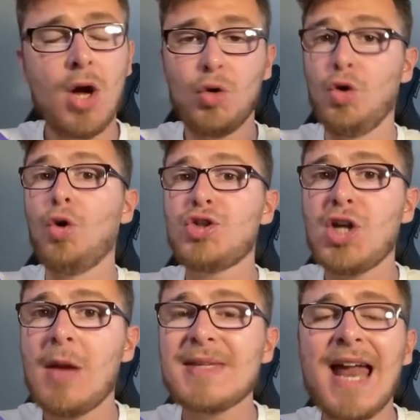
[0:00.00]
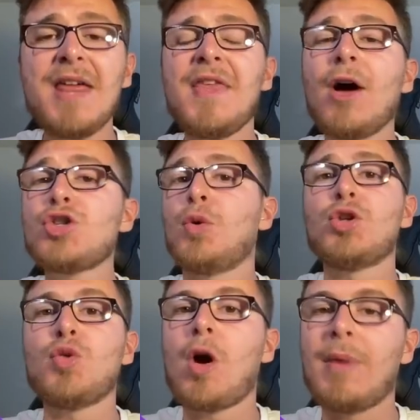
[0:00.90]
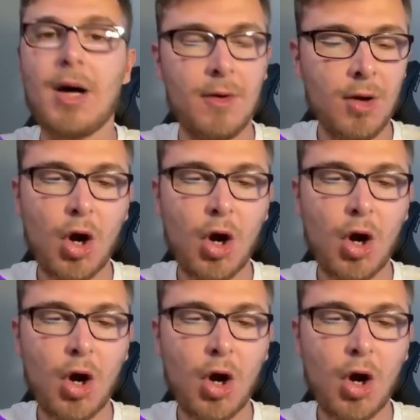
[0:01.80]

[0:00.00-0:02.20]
your teams, anything else you want to talk about.